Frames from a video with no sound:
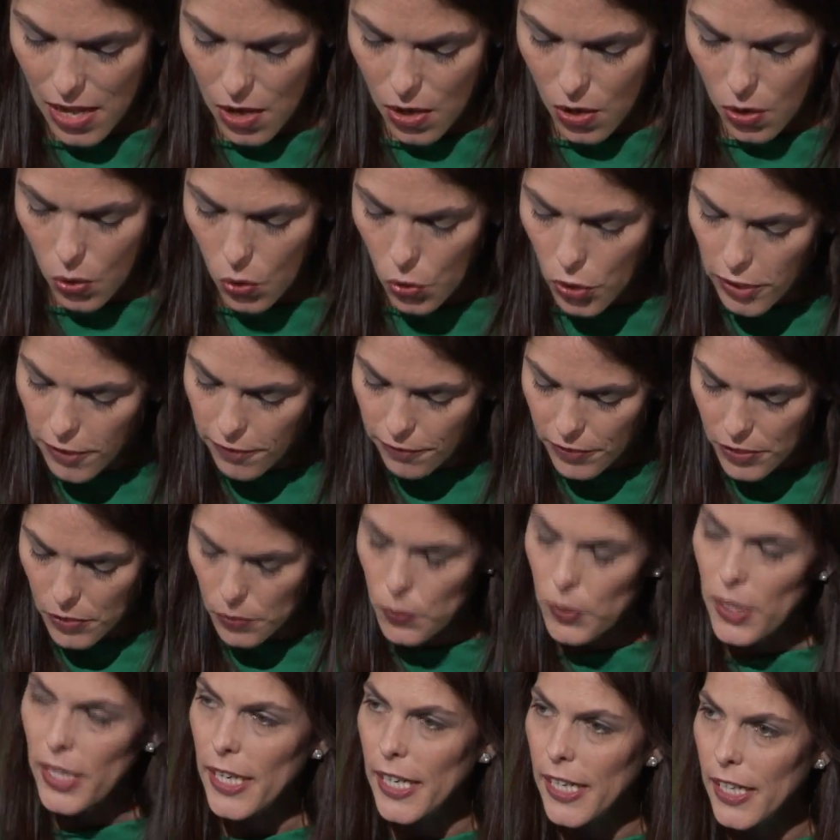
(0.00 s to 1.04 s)
Or if you
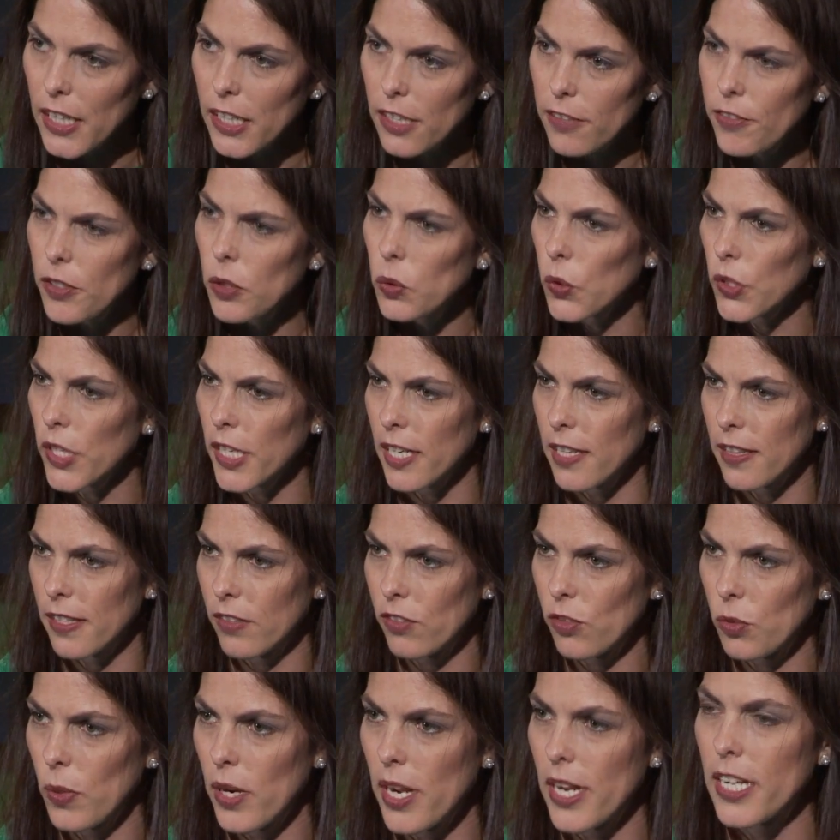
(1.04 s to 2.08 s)
look at it
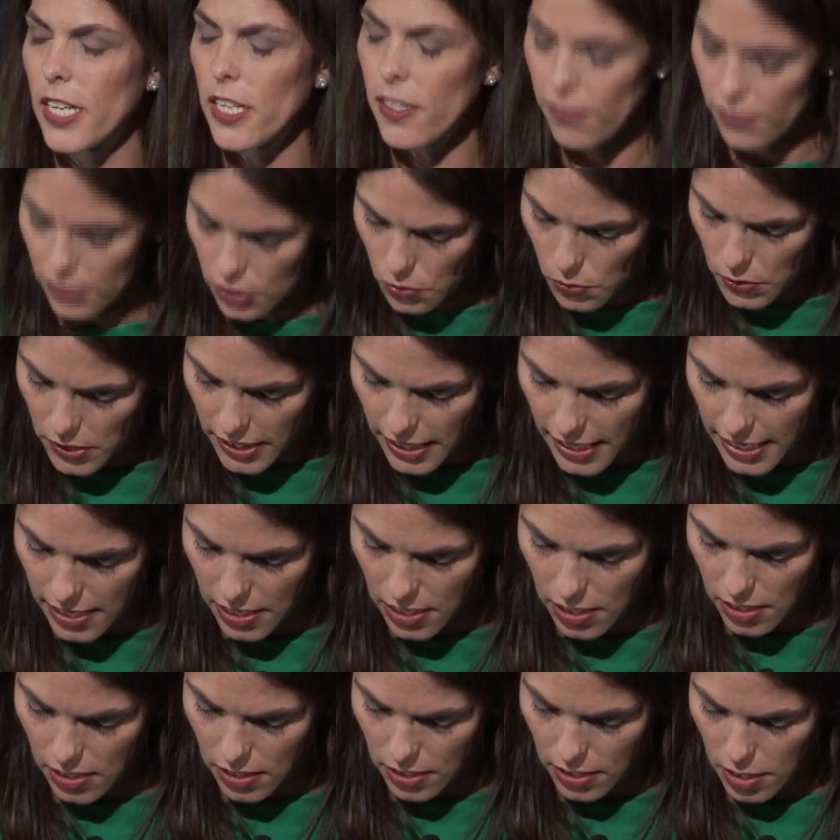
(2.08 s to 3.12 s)
this way, if you
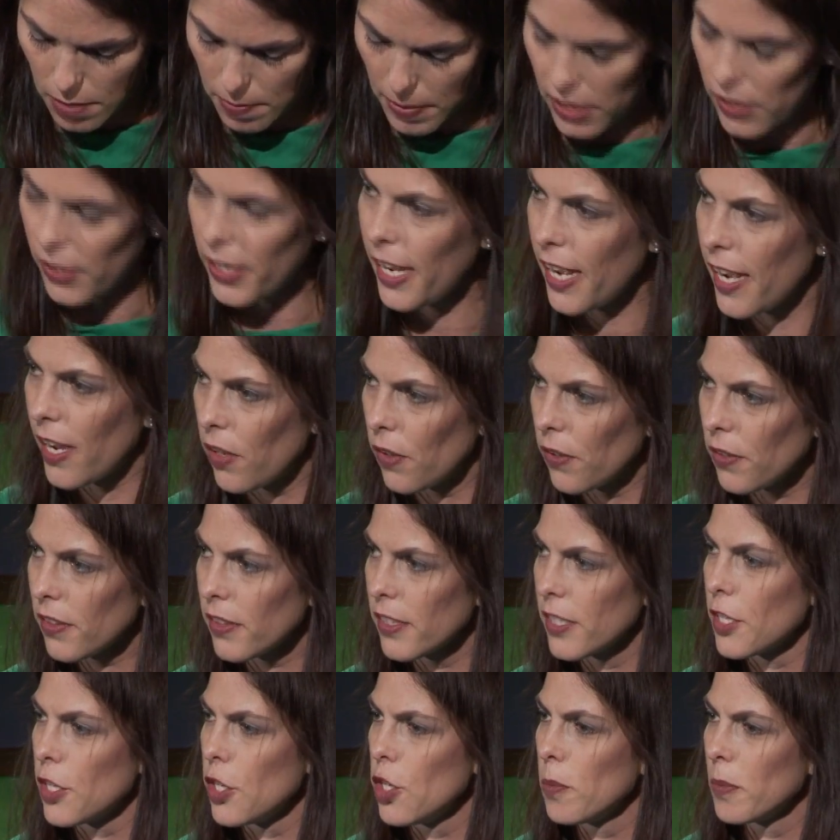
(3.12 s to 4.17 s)
care about health
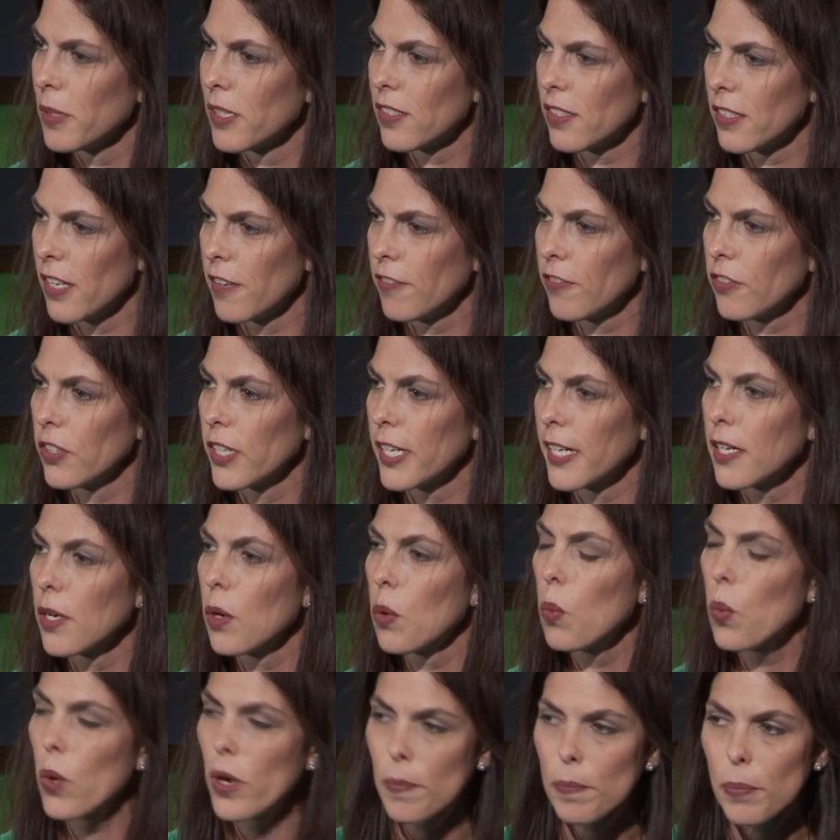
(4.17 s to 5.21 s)
and human suffering,
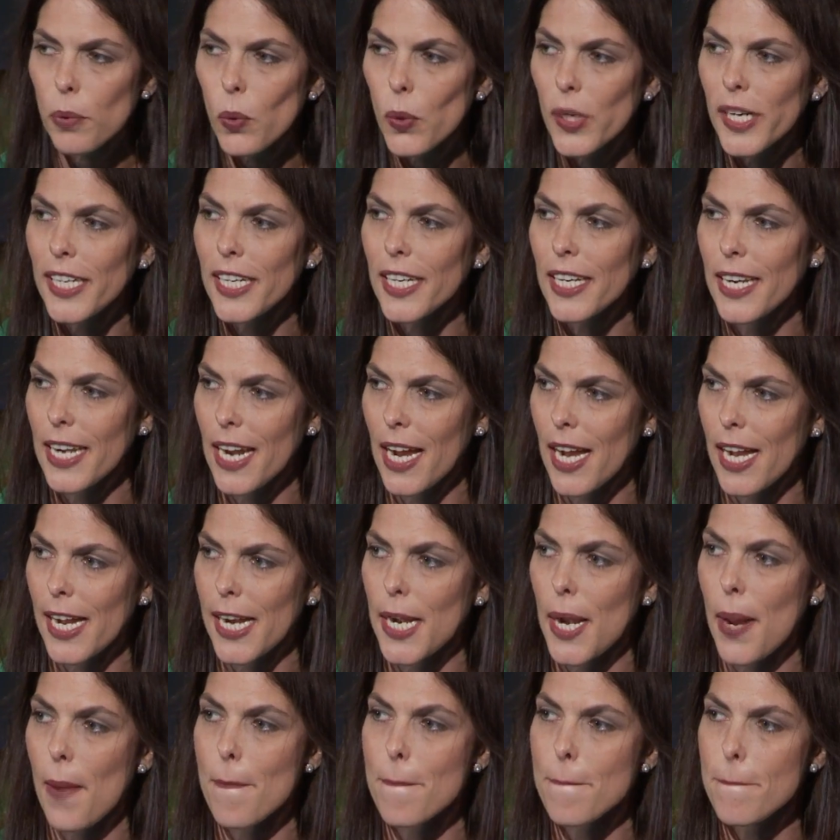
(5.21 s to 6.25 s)

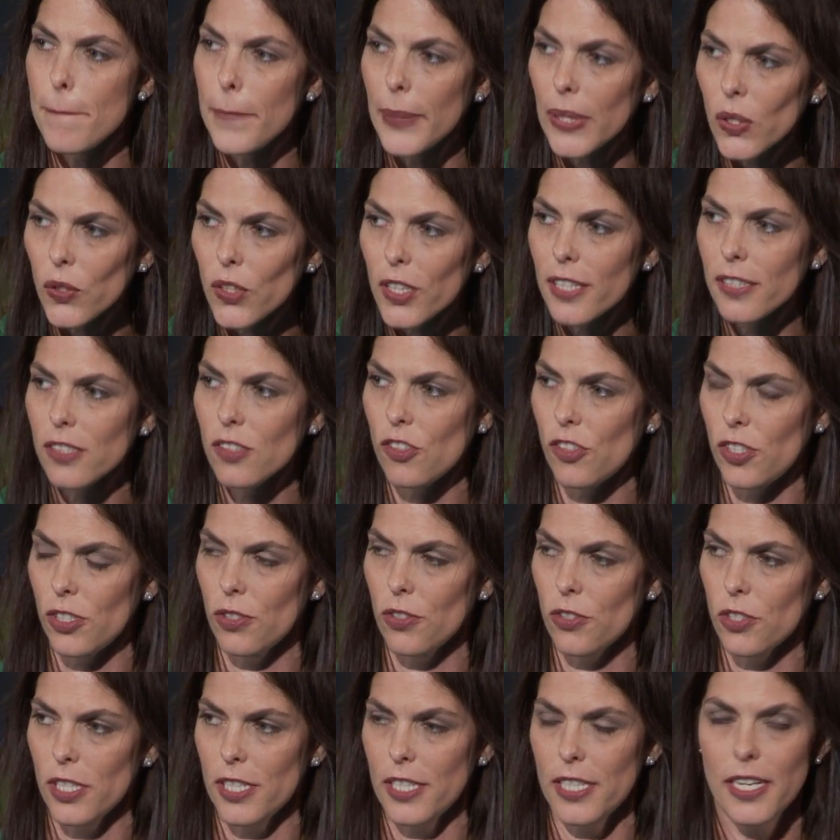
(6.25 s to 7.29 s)
1.9 million
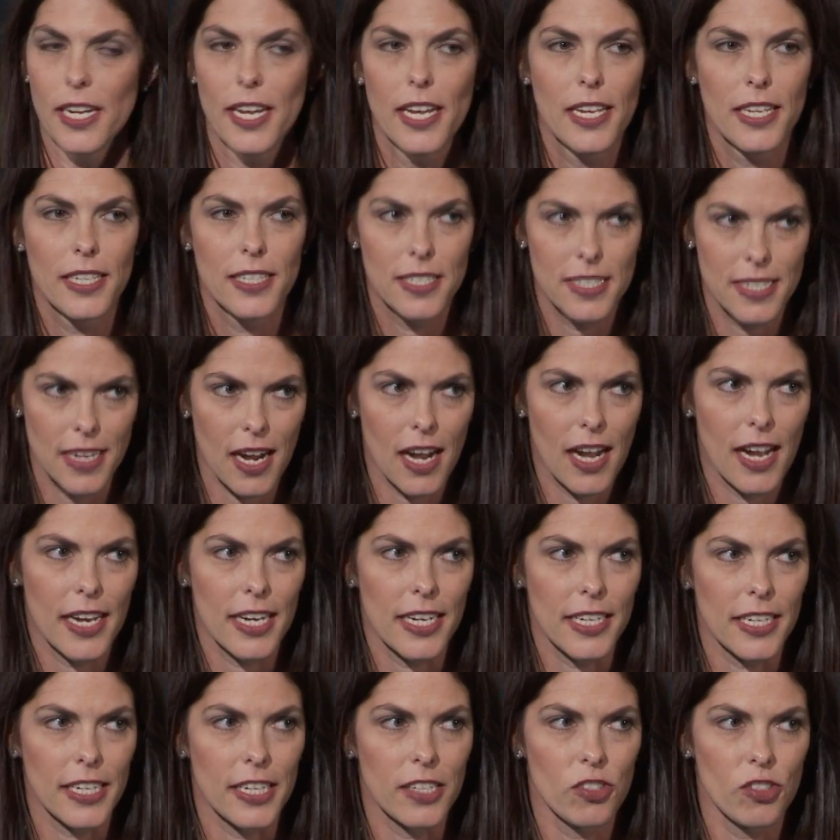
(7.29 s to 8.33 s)
children die
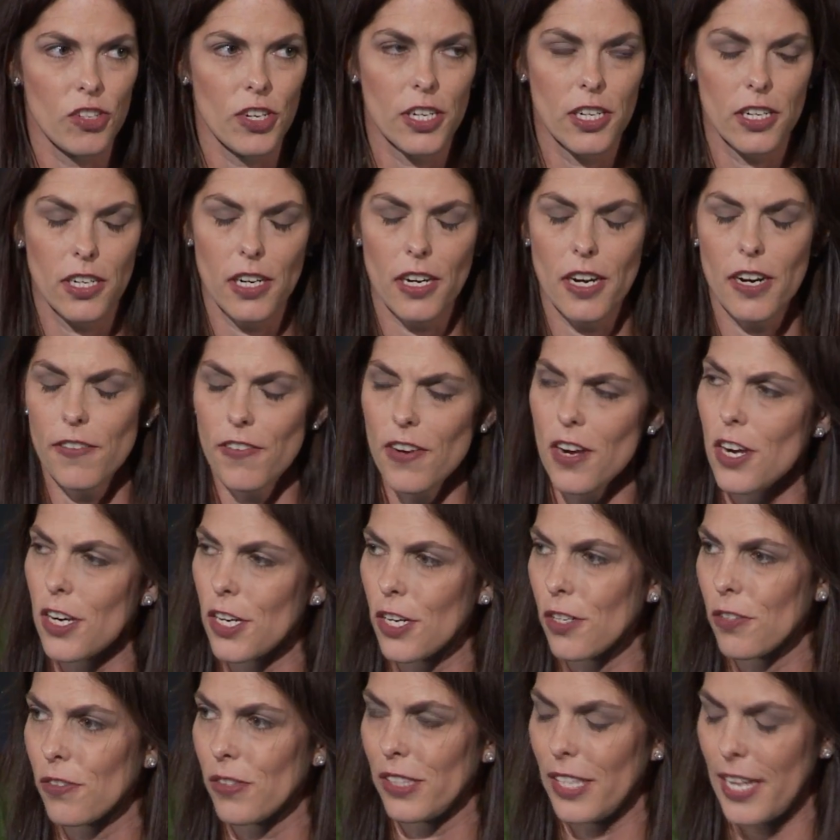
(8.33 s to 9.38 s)
each year of
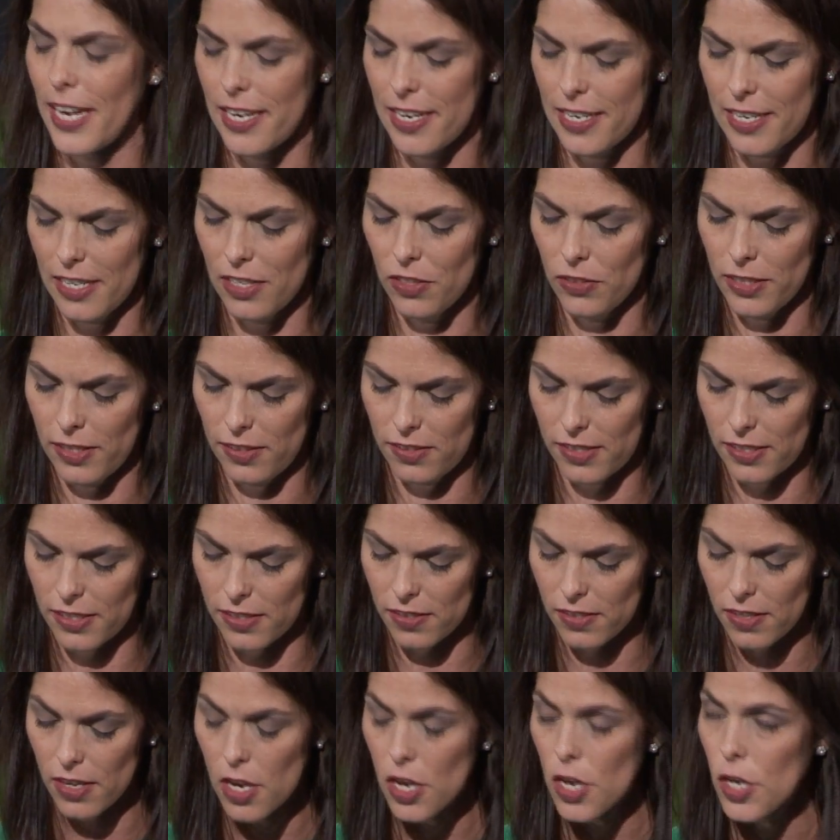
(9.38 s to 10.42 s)
hunger-related
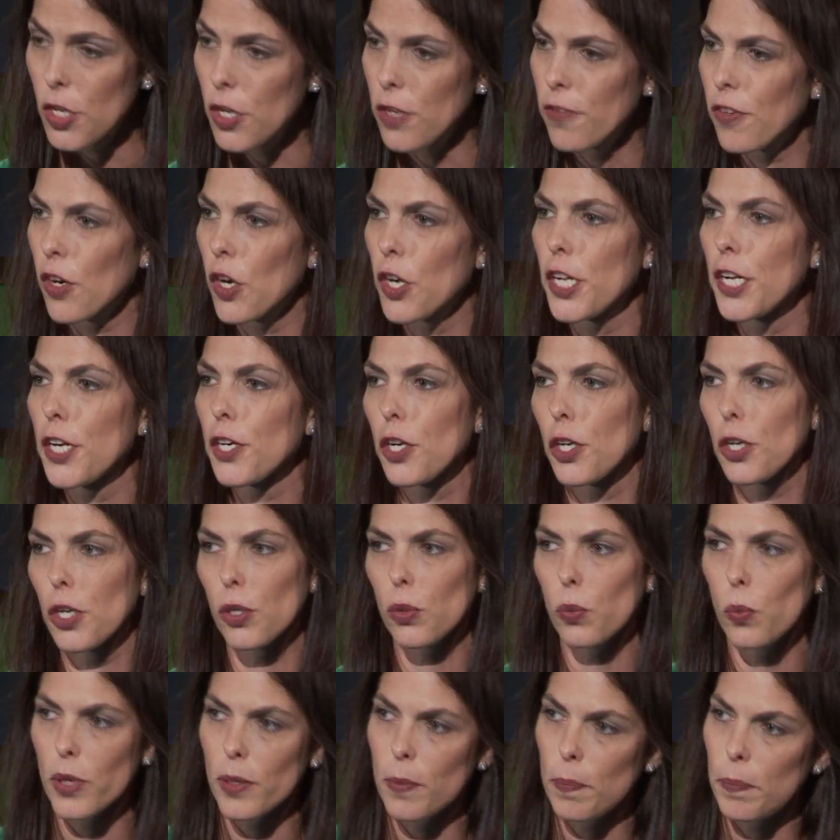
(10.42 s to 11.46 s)
illnesses. You've already
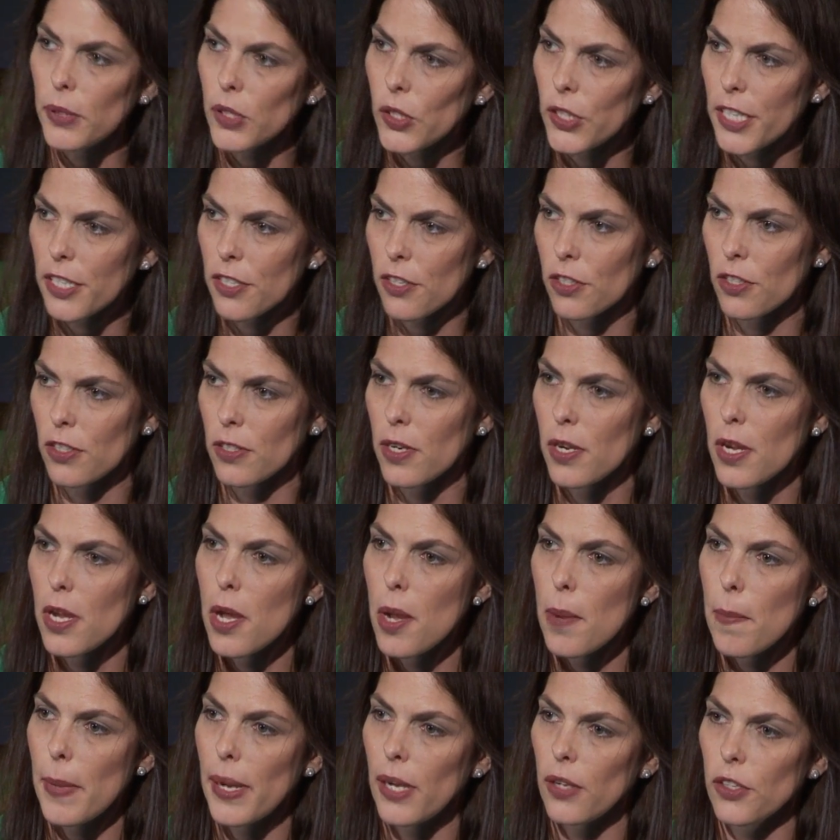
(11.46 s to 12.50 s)
heard 1 billion are
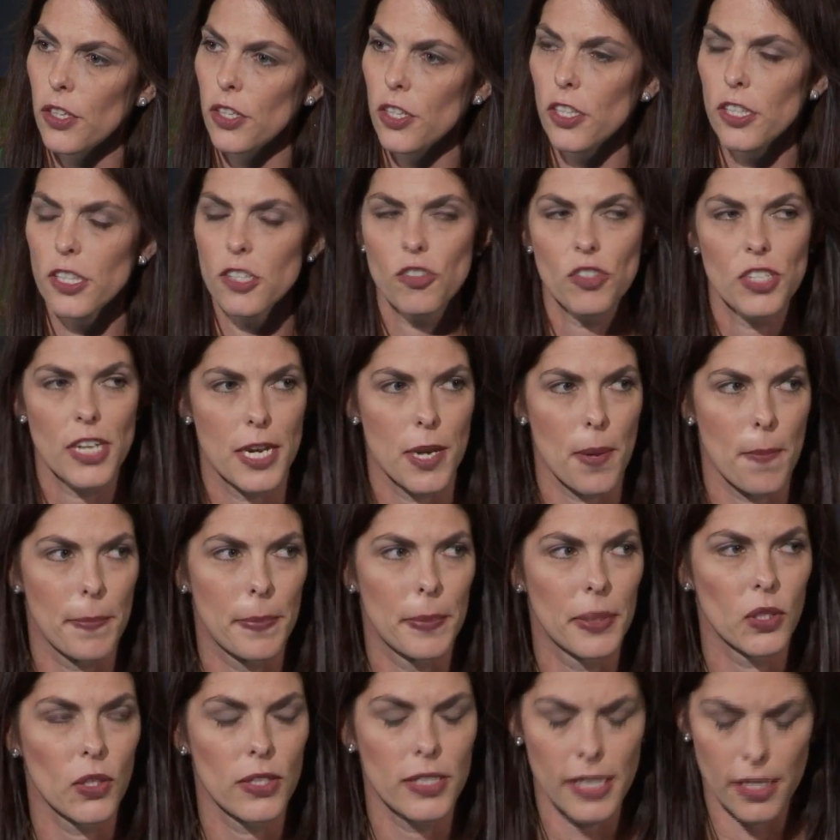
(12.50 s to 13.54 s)
malnourished and
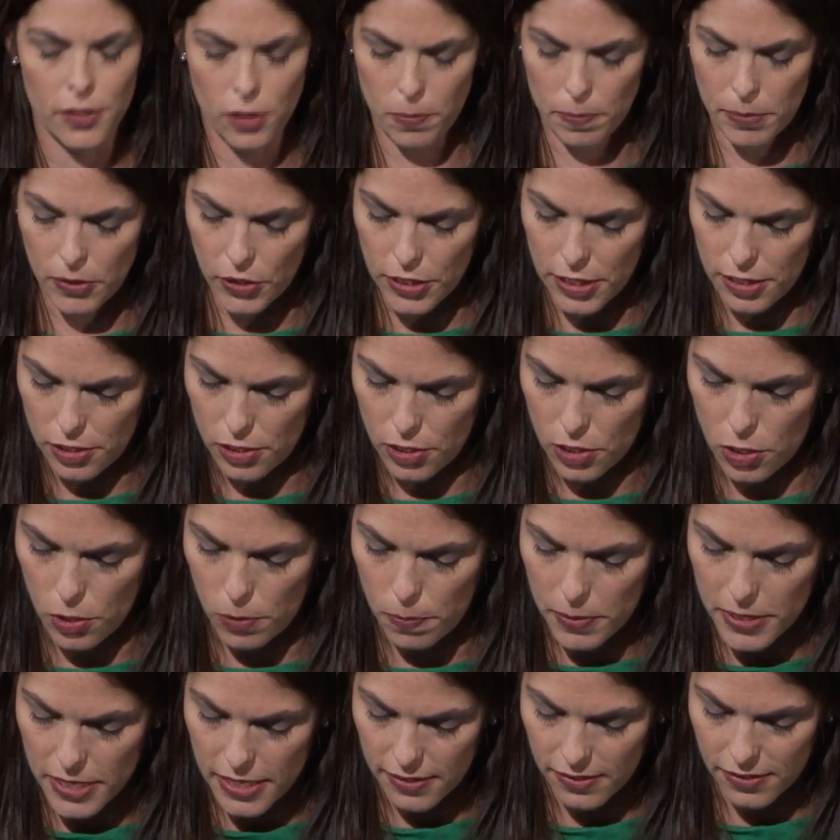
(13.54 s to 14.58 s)
another billion are
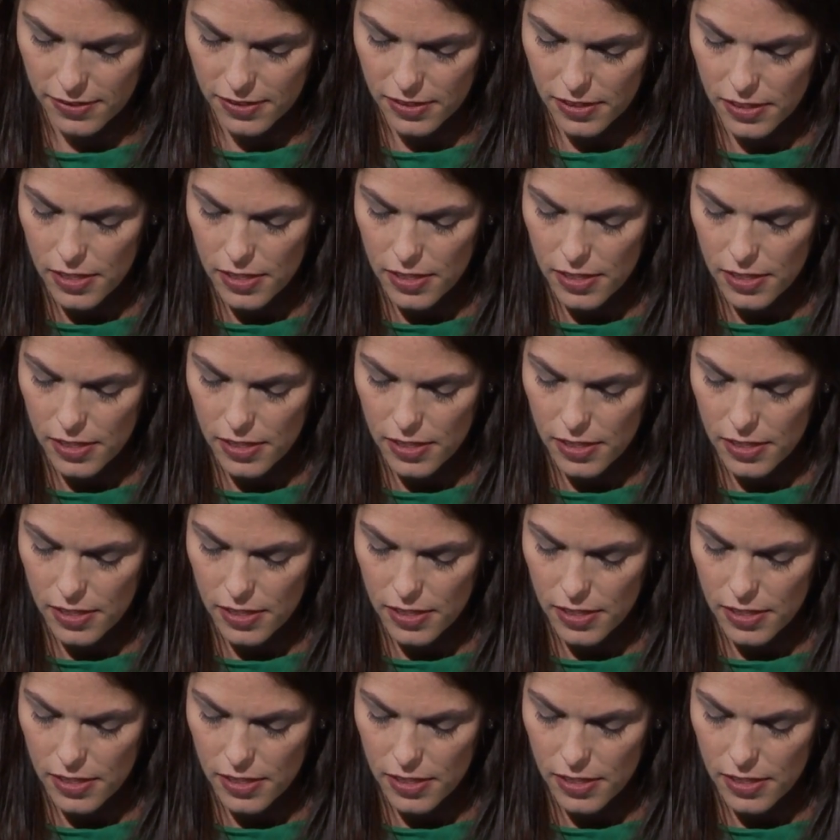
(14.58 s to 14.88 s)
obese.